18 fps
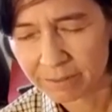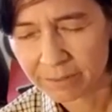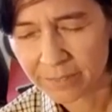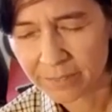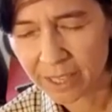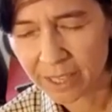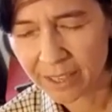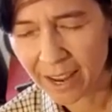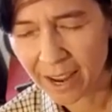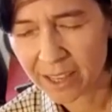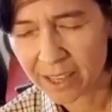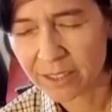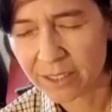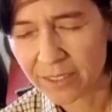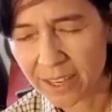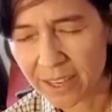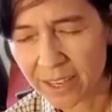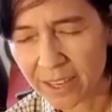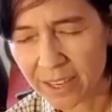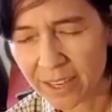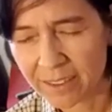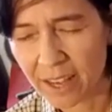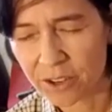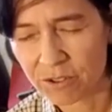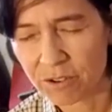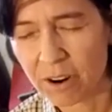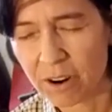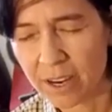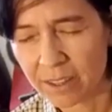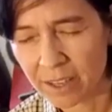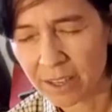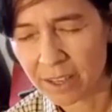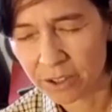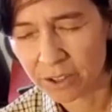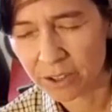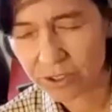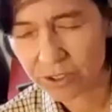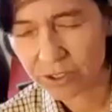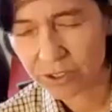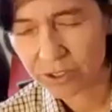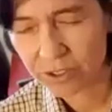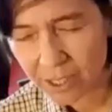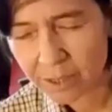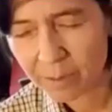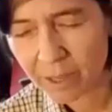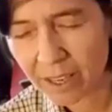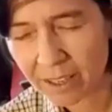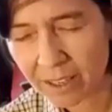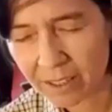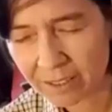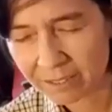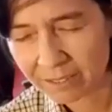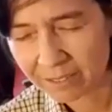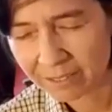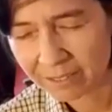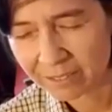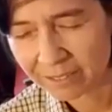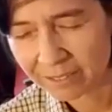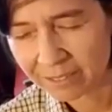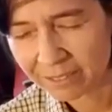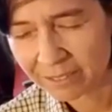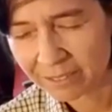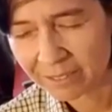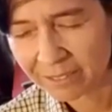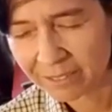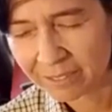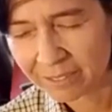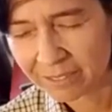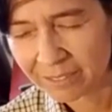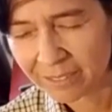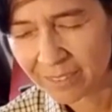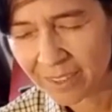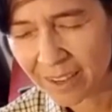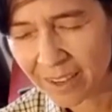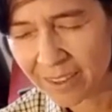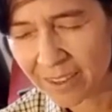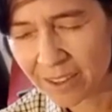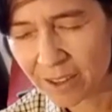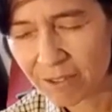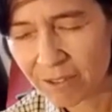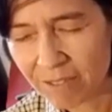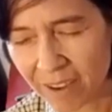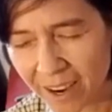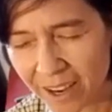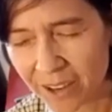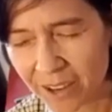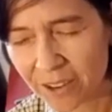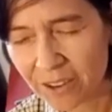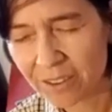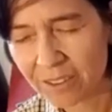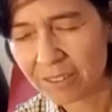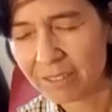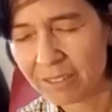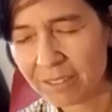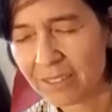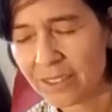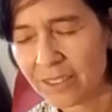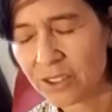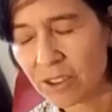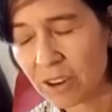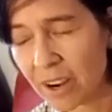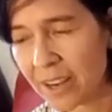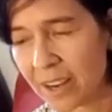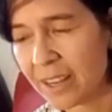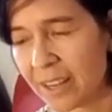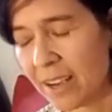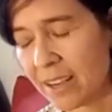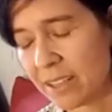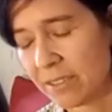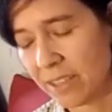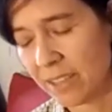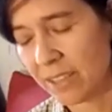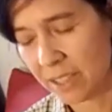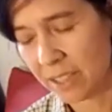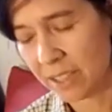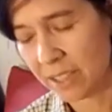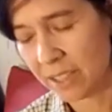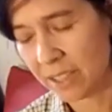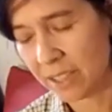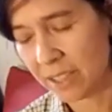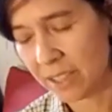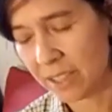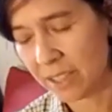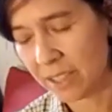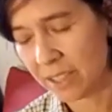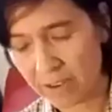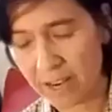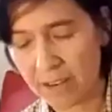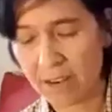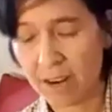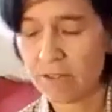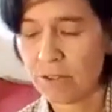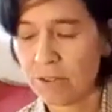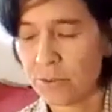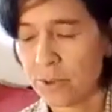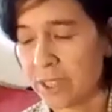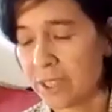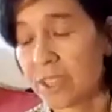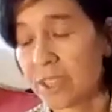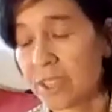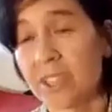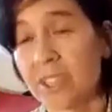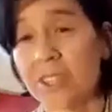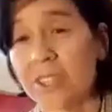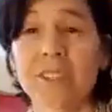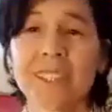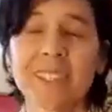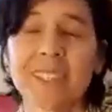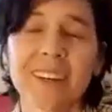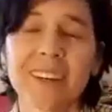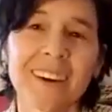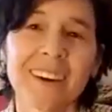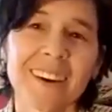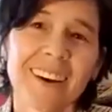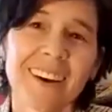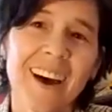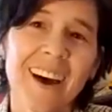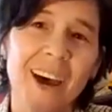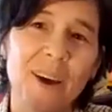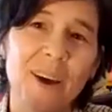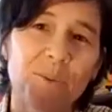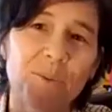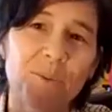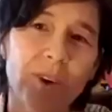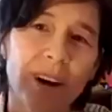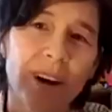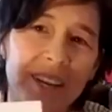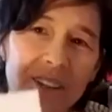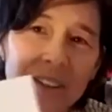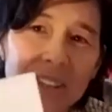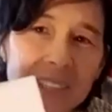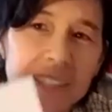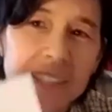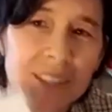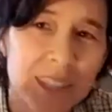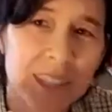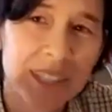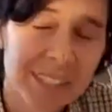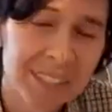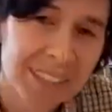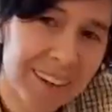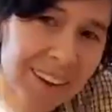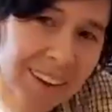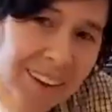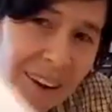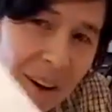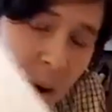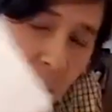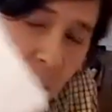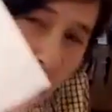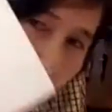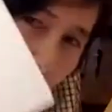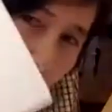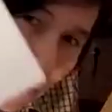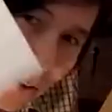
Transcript: and activate that drawing that you just made. And then the final drawing activation that I invite everyone to do is, I want you to just hold